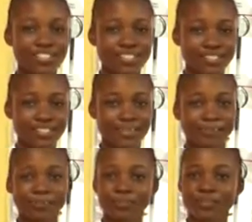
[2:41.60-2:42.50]

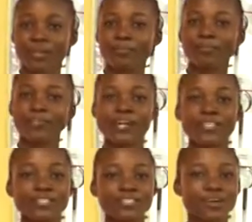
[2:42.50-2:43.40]
system,
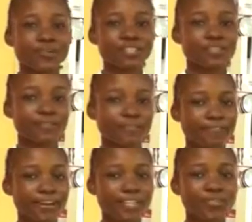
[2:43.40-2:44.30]
blood is always
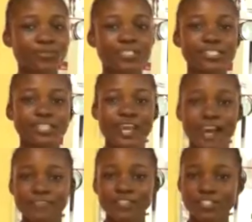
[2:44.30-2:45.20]
confined within the
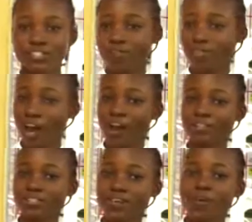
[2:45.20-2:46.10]
cavities of the
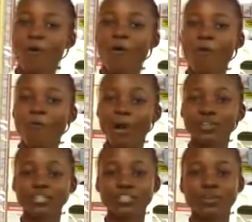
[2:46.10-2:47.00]
heart,
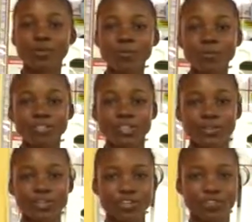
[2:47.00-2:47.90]
while in the open
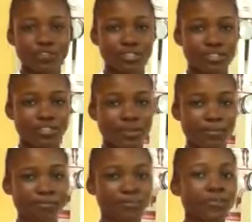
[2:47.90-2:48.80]
circulatory
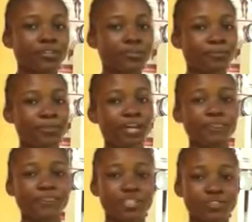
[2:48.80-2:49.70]
system, the
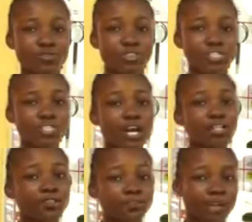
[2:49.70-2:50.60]
blood vessels lead
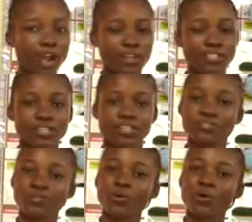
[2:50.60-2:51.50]
out of the heart
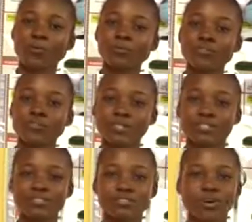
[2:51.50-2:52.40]
into open
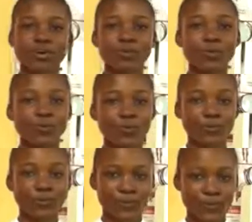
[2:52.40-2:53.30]
spaces called
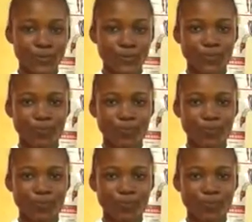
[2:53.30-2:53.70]
homuncules.